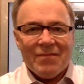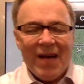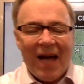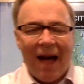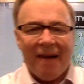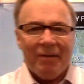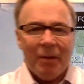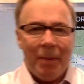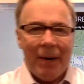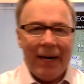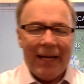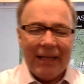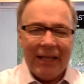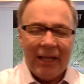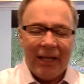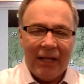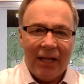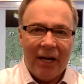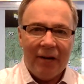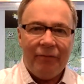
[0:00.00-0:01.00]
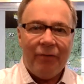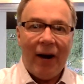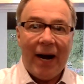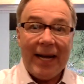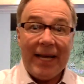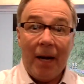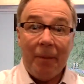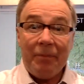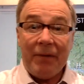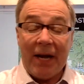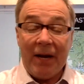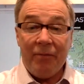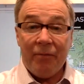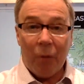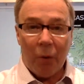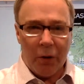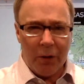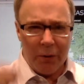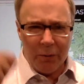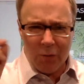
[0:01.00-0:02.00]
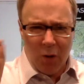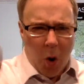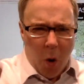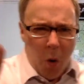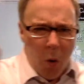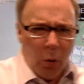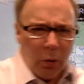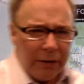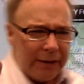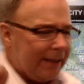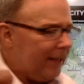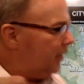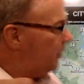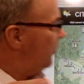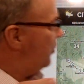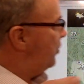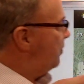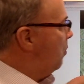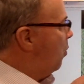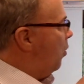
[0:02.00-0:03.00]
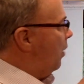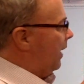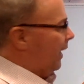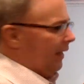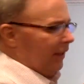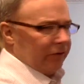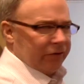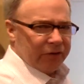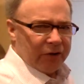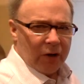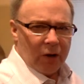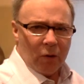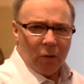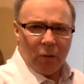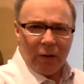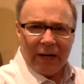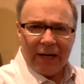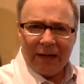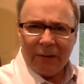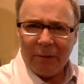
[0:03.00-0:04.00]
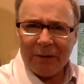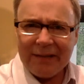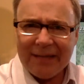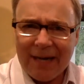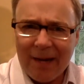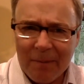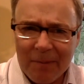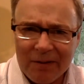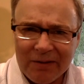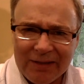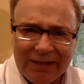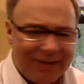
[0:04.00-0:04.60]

Hi, everybody. A little Friday update for you. Cold again this morning. So what time is it?